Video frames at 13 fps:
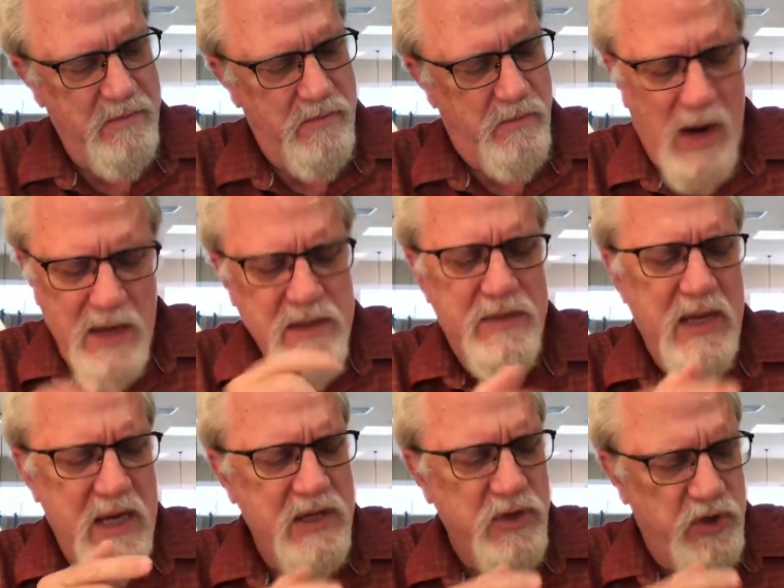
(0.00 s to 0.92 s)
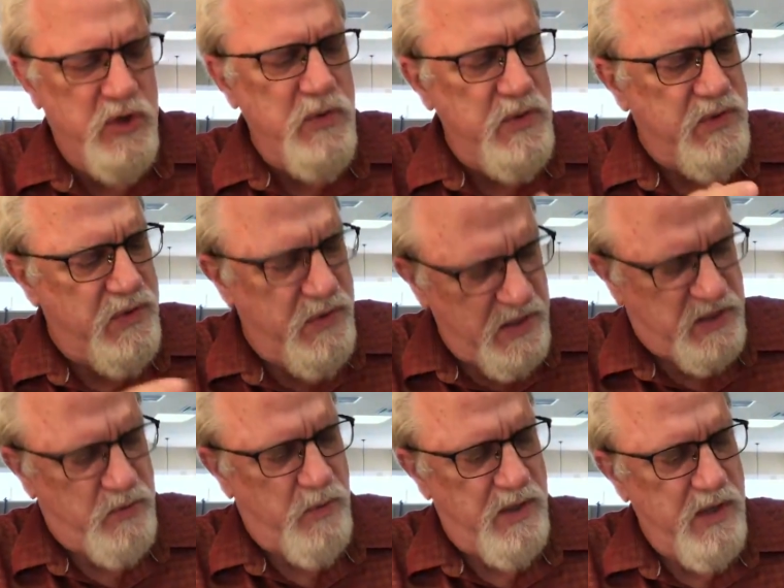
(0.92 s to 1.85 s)
Why did they choose
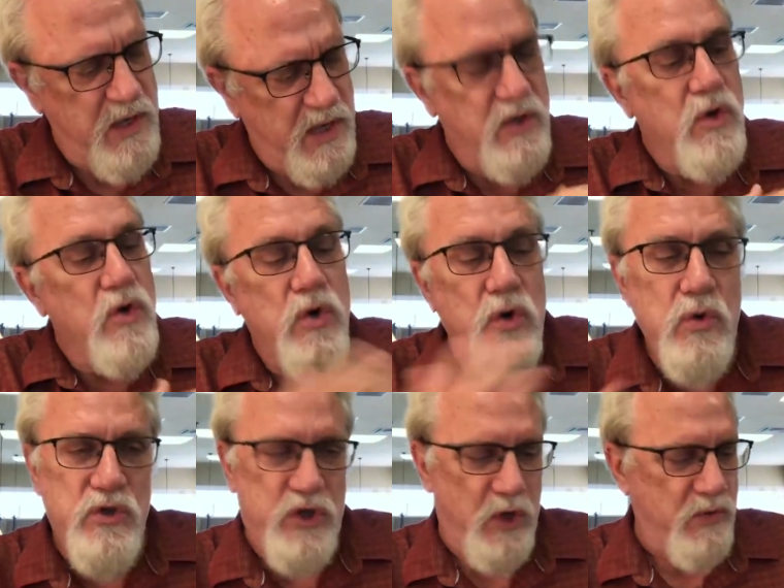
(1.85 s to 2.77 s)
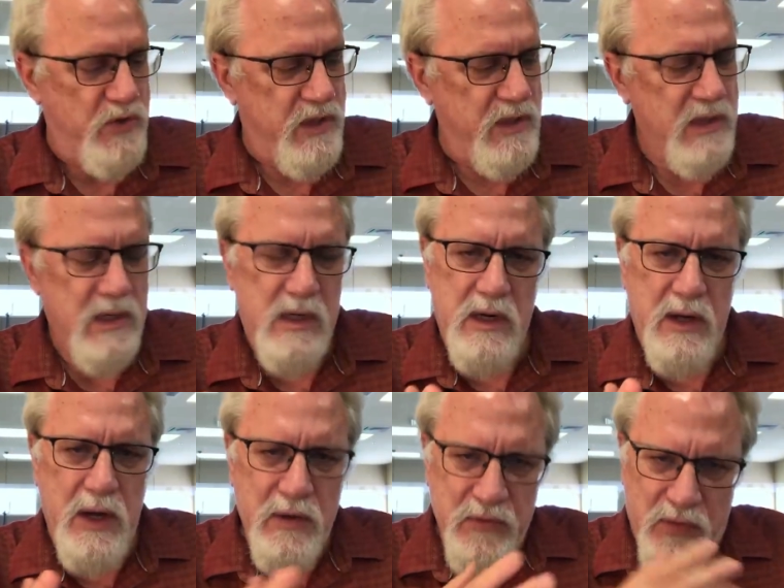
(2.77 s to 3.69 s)
this one? And who chose it?
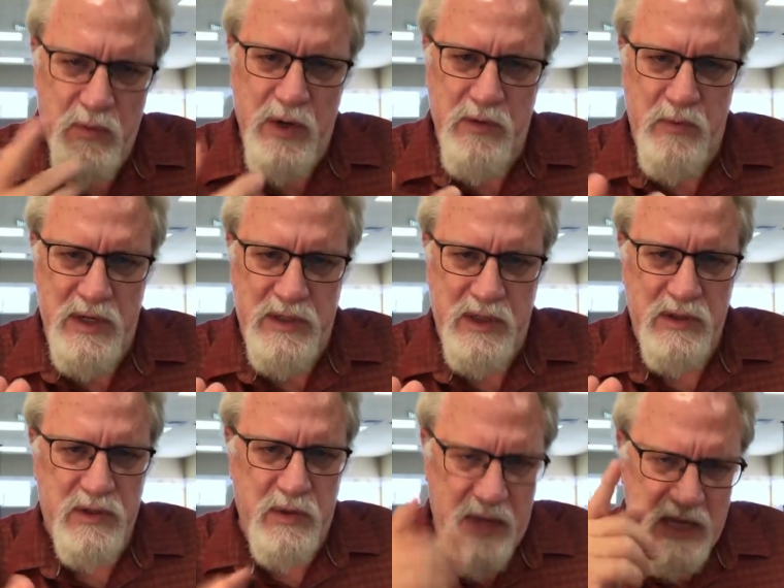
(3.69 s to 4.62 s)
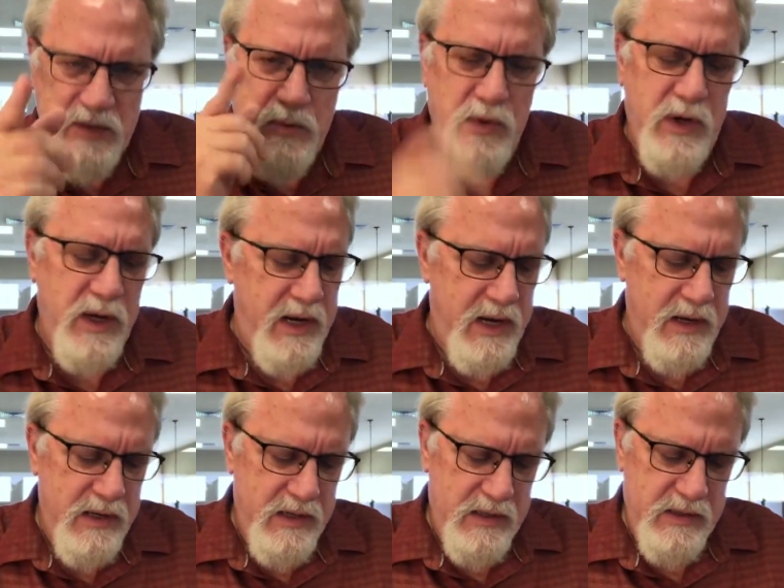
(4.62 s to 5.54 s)
And for what reason? So that's what we're going to
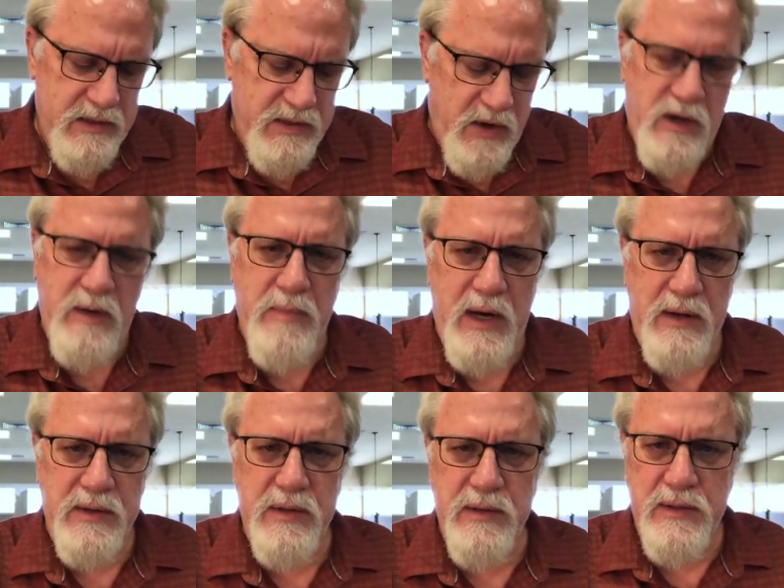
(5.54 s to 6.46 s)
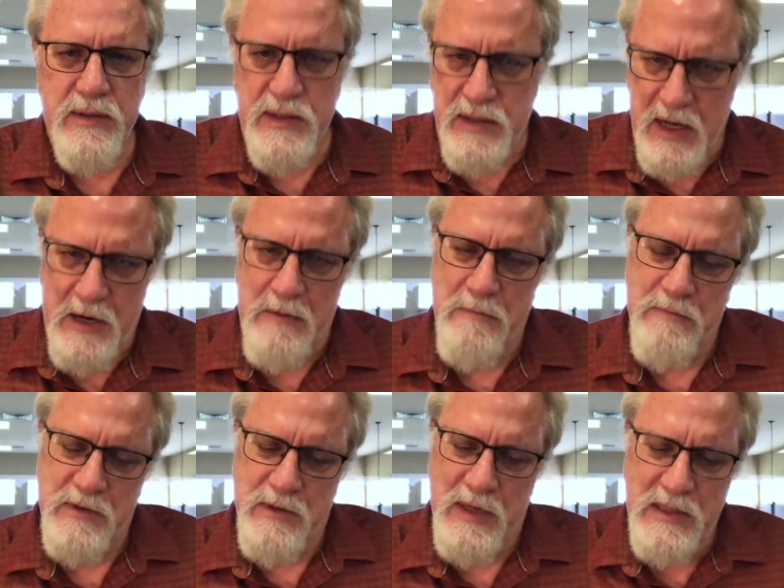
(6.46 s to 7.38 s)
talk about today.
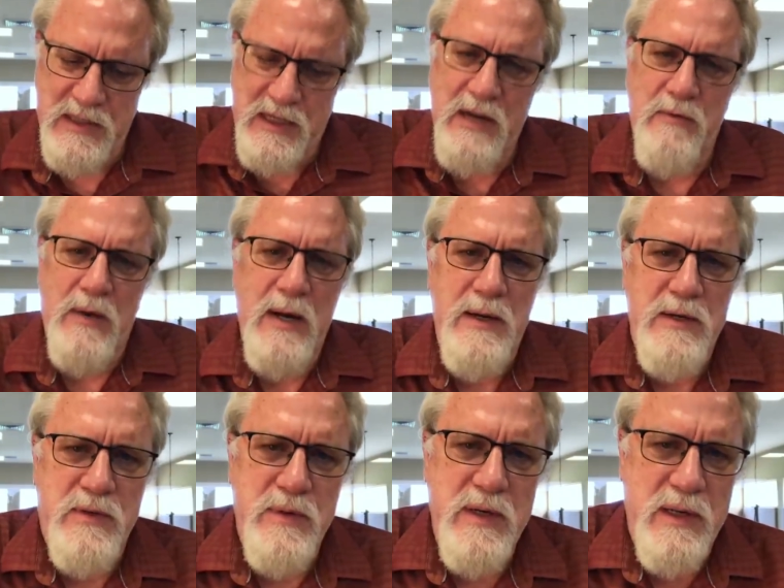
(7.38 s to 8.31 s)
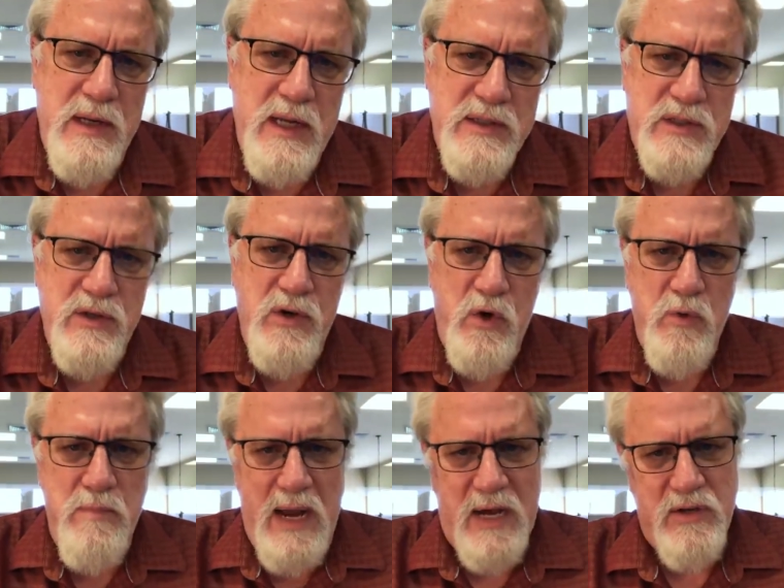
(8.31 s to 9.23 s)
So let's get right into it and let's go
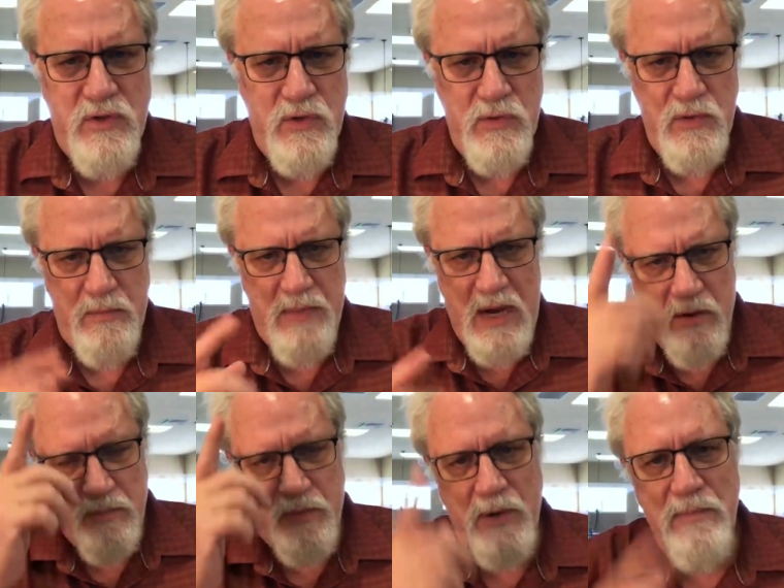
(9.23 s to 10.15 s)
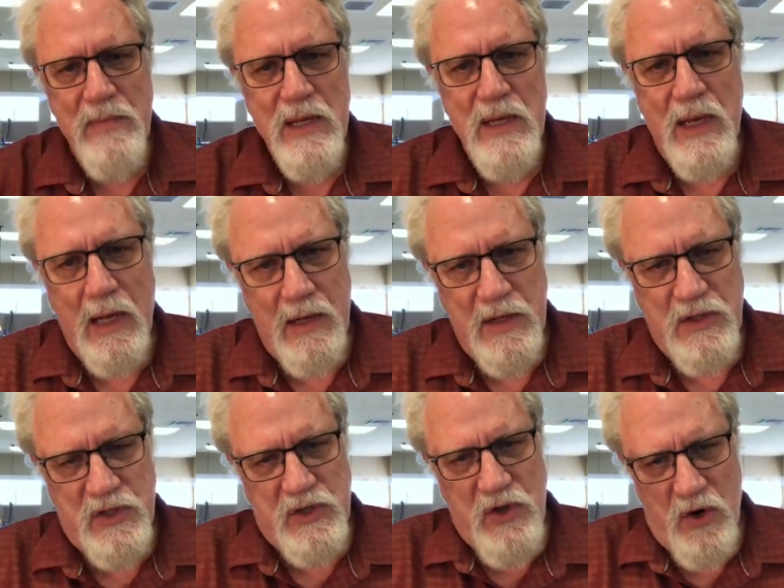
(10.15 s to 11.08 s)
back to the PowerPoint and let's
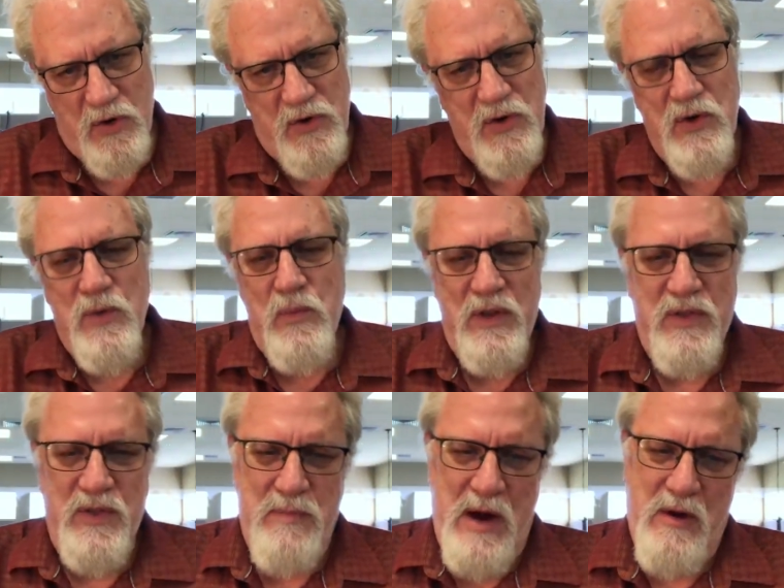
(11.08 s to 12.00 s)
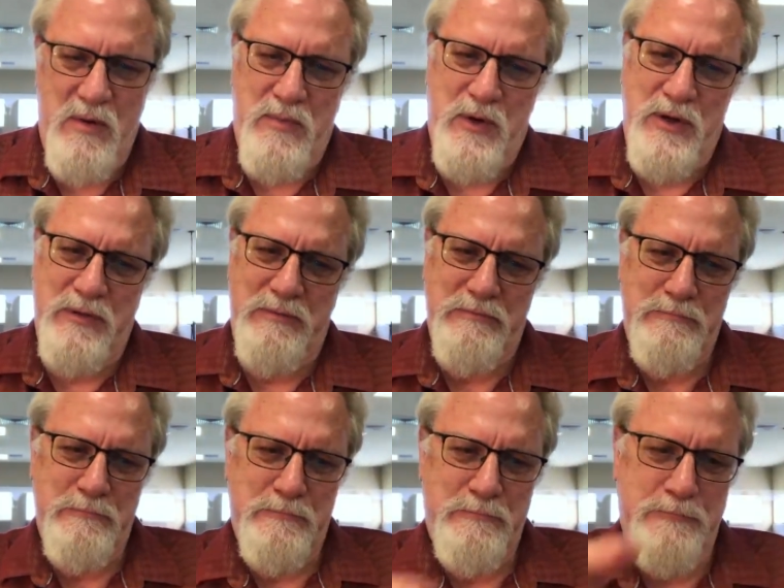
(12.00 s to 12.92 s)
start with the PowerPoint.
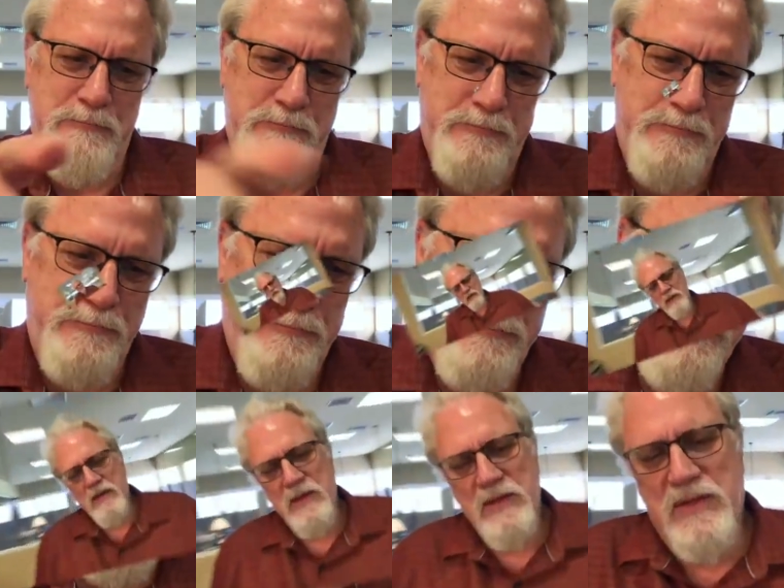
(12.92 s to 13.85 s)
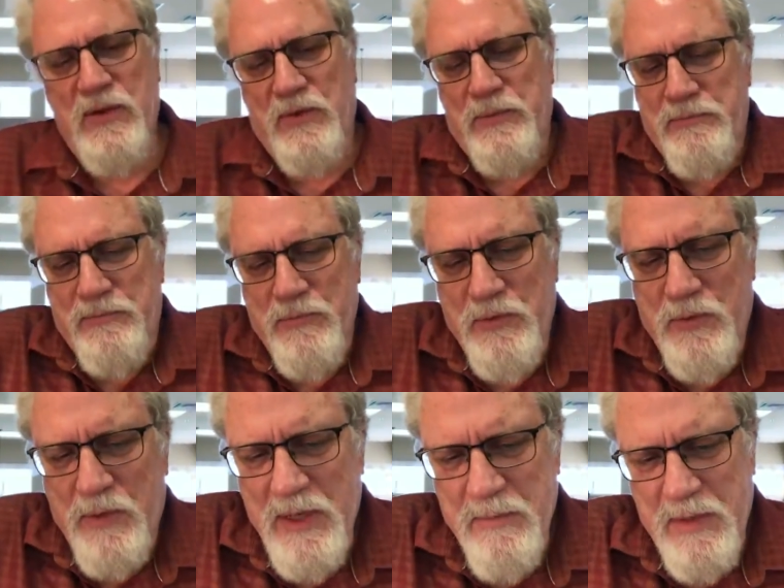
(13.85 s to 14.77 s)
So,
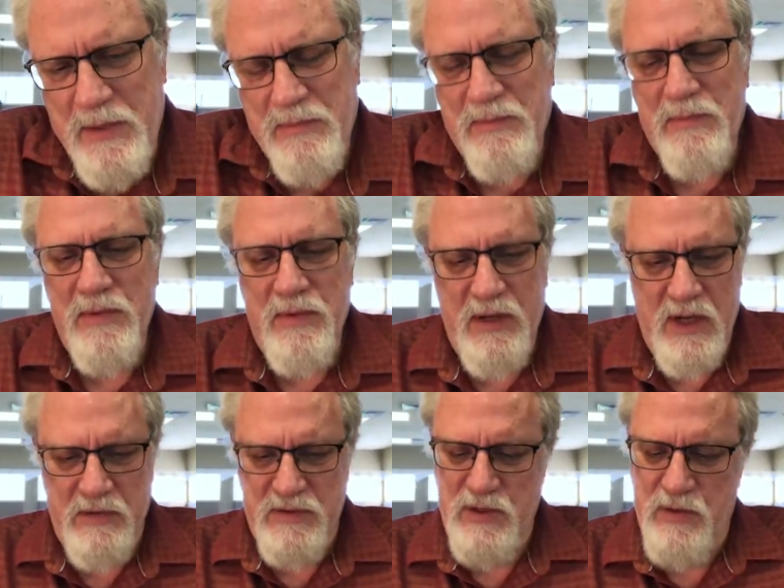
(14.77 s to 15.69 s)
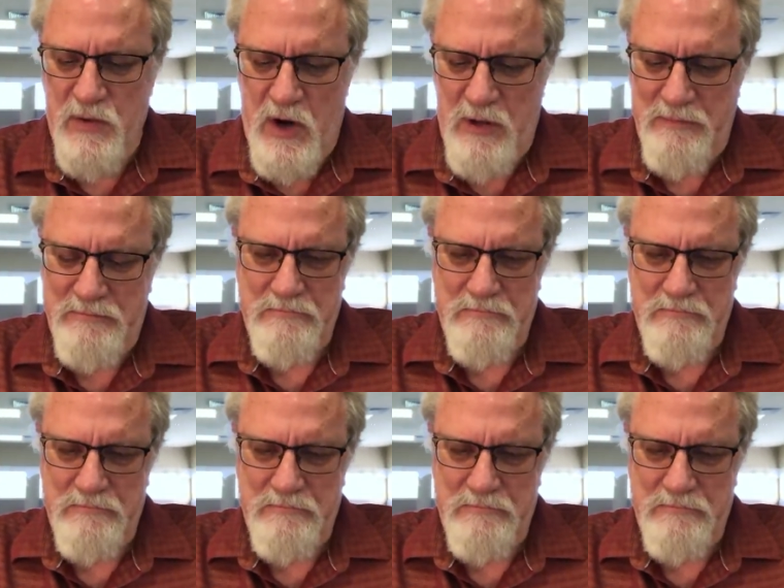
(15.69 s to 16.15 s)
what about the Hafs Quran?